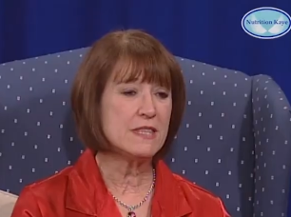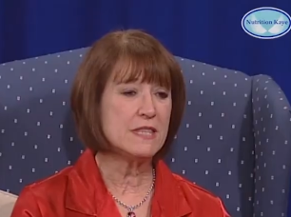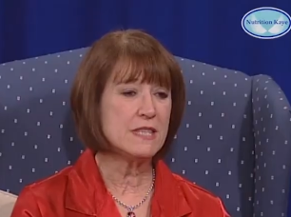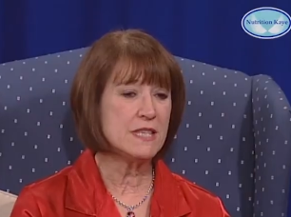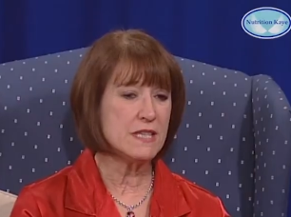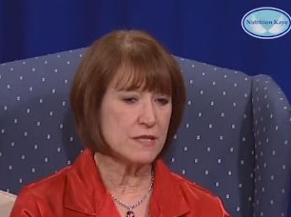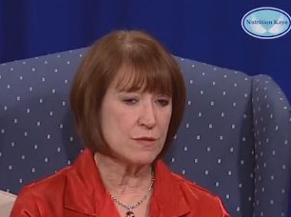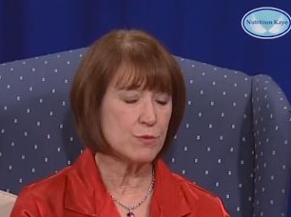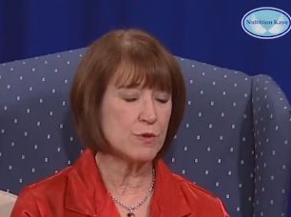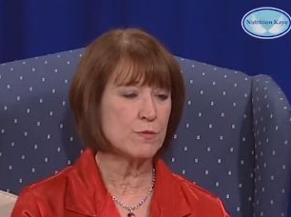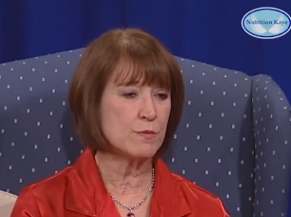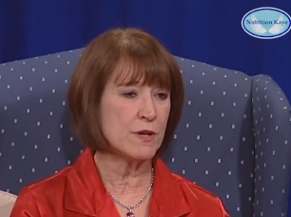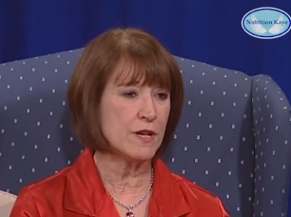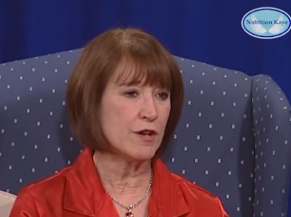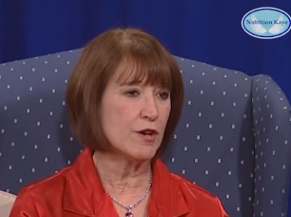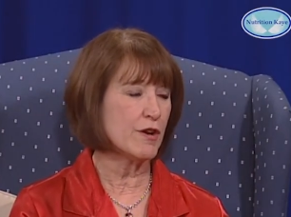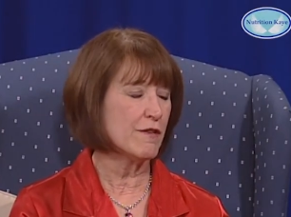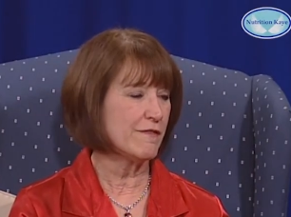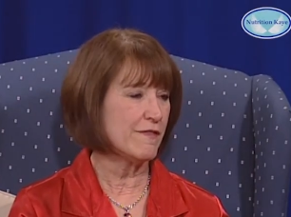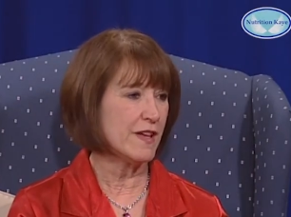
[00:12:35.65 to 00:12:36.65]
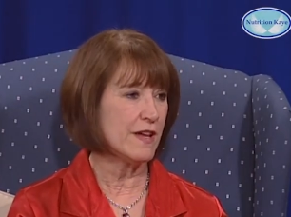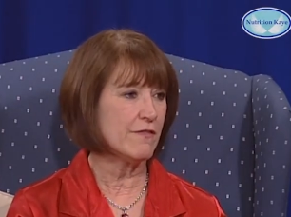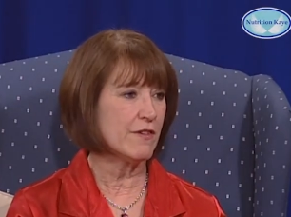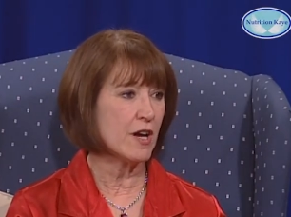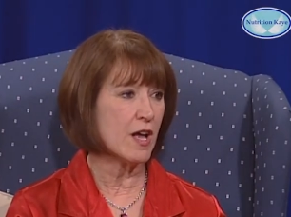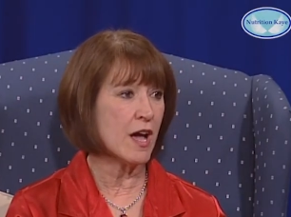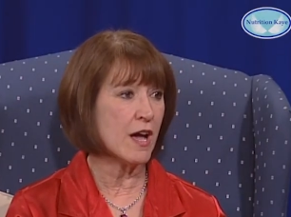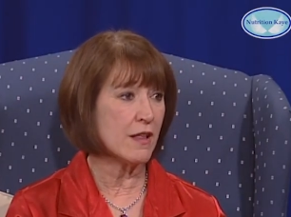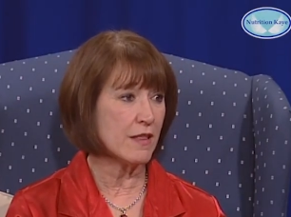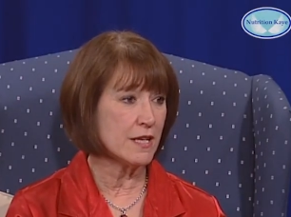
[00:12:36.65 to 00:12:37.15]
this was one of her
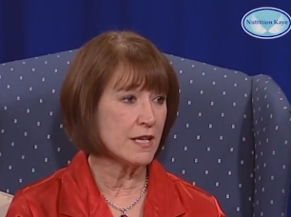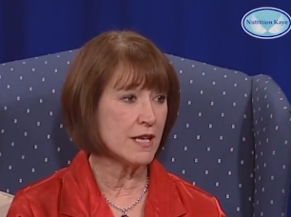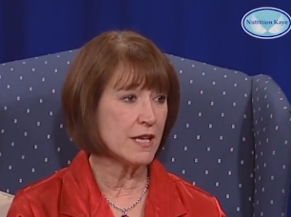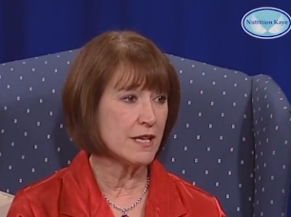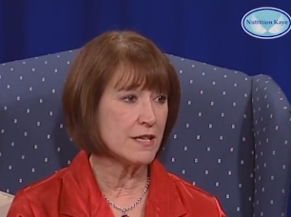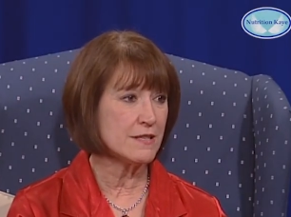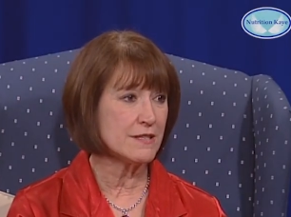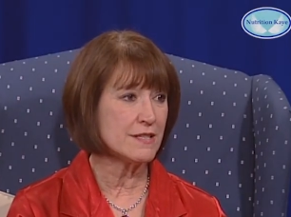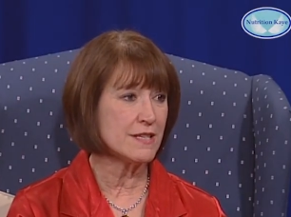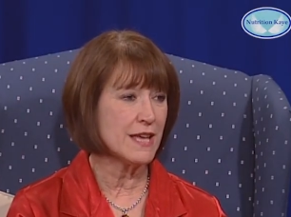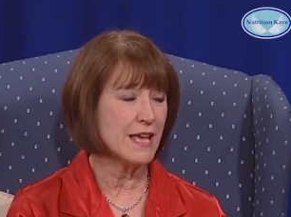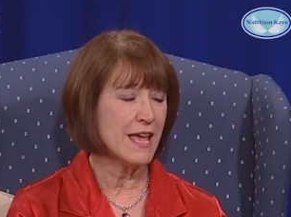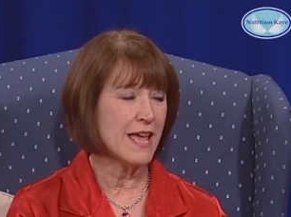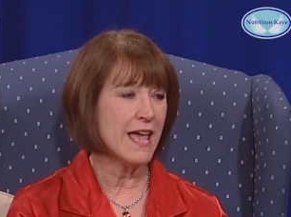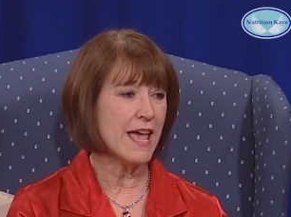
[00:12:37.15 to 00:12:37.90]
favorite holidays,